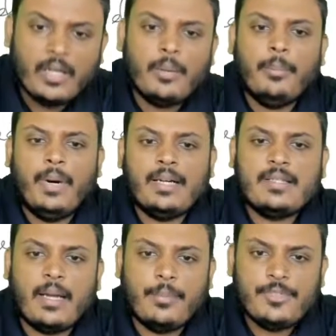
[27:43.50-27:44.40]
But
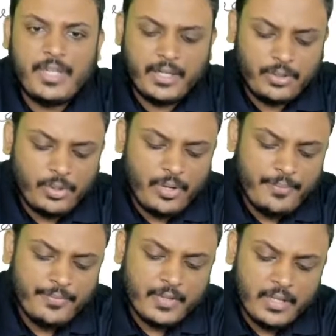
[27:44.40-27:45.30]
subject
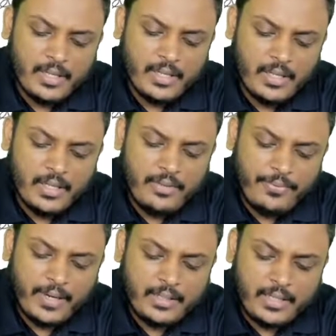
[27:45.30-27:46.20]
to
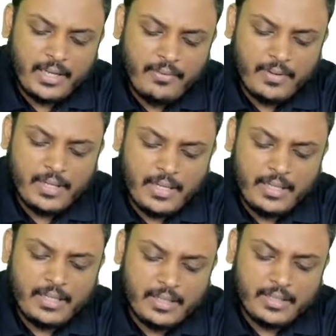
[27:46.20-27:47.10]
effective
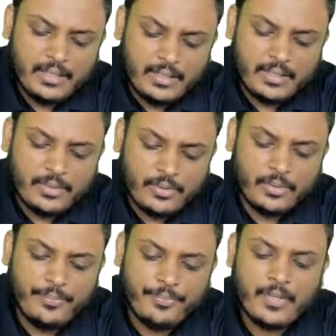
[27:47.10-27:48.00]
internal control.
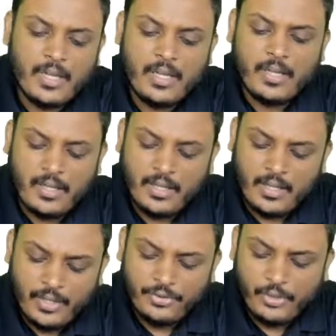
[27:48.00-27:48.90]

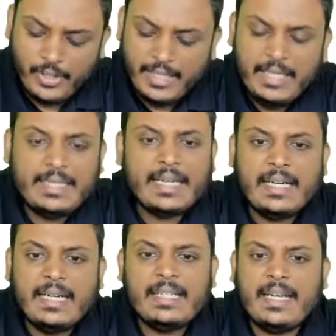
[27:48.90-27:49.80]
So
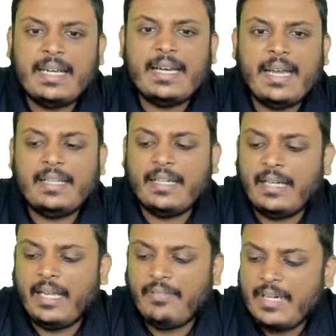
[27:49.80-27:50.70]
internally
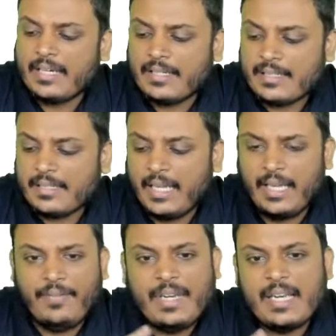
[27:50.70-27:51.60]
generated evidence, the
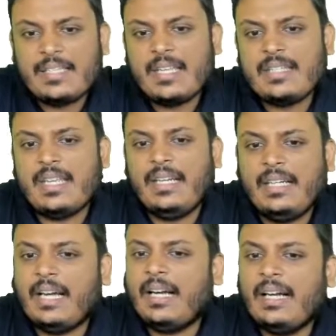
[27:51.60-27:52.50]
evidence is
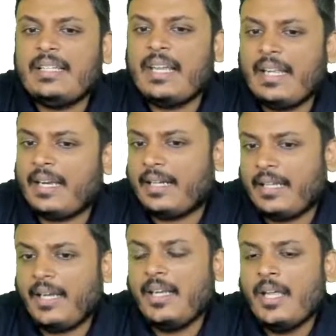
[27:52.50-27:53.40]
internally
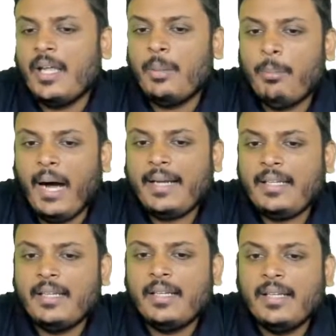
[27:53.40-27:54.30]
generated, but
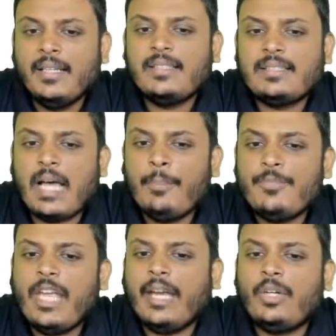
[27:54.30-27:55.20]
it's
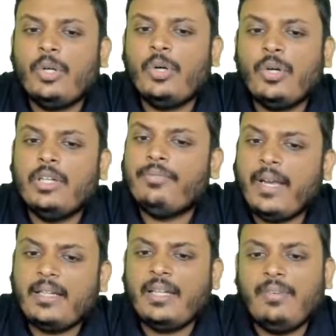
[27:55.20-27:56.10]
subject to
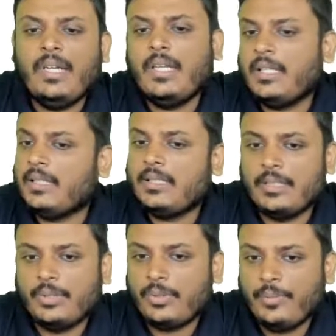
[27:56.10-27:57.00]
effective internal
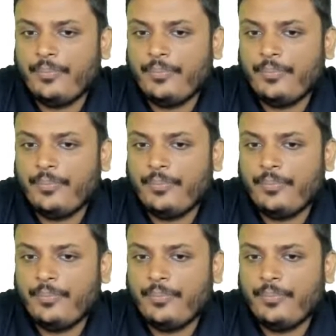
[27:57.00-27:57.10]
control.